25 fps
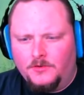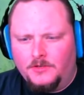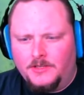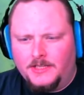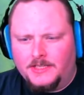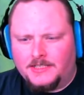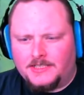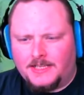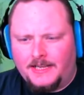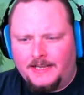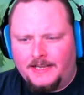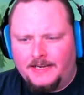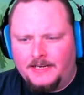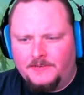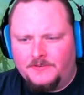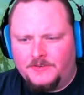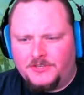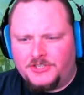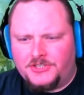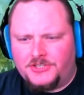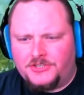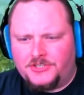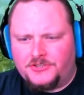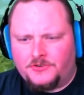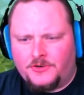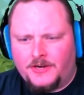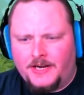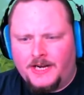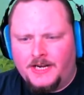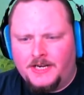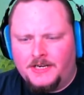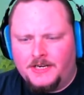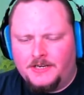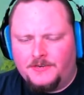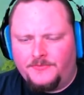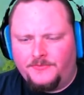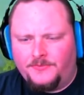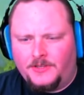kind of a
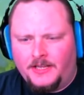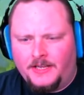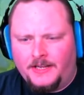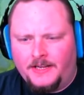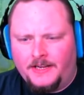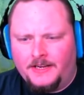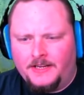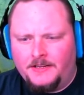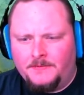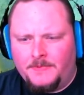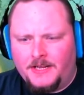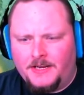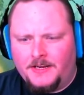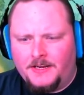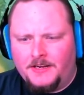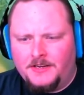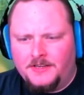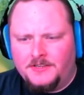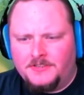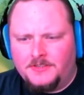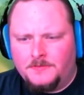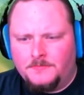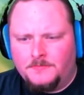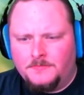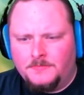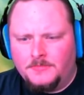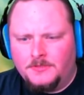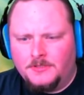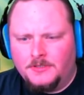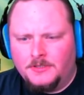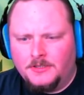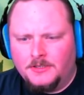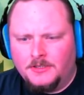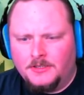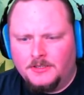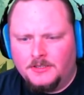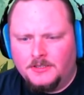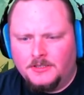strange flying mechanism.
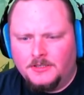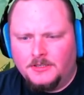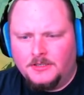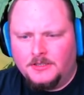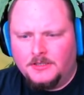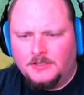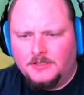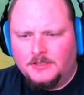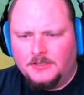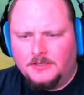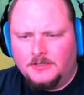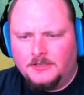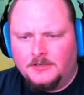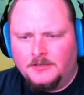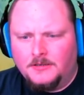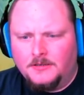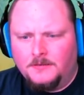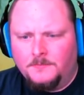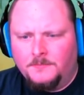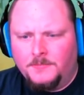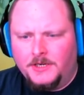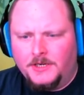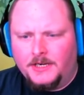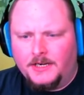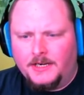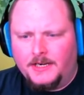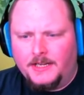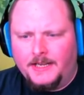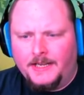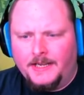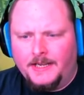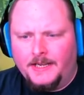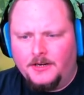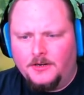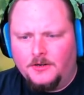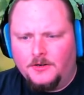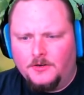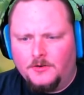But
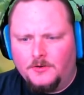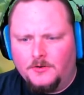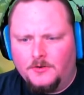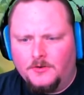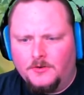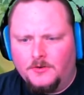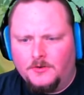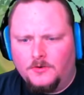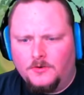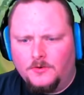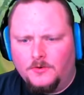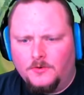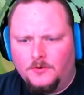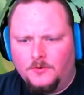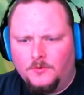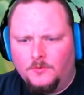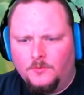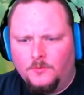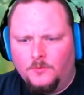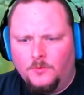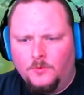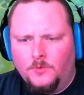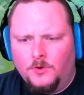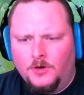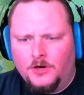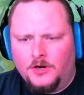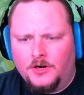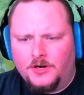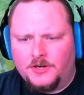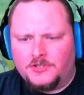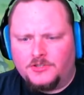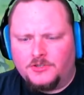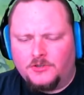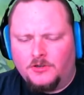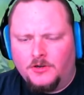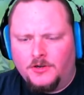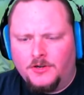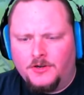it
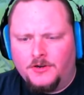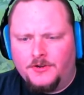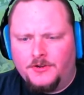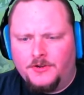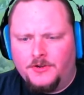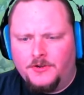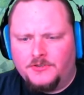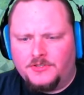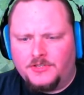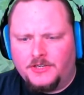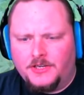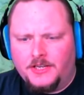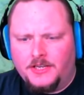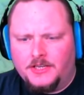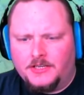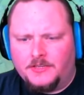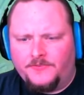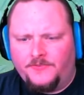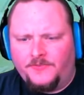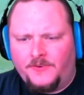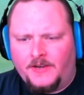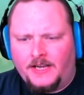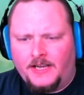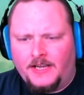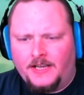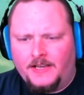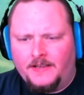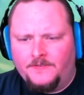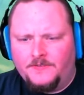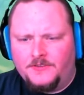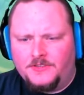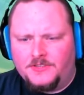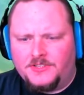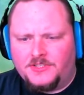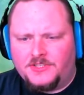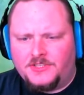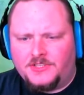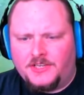works. All you're using is 5,
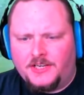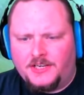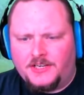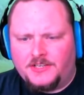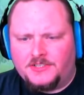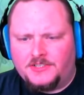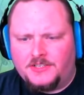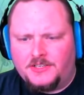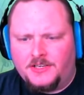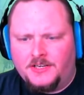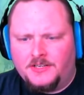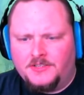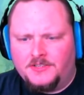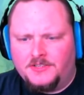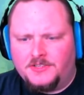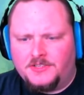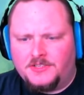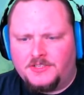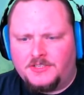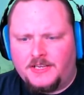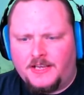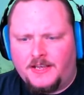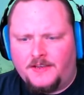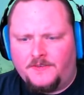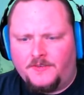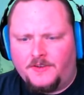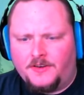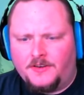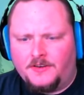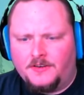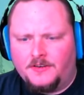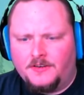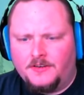6, and 7.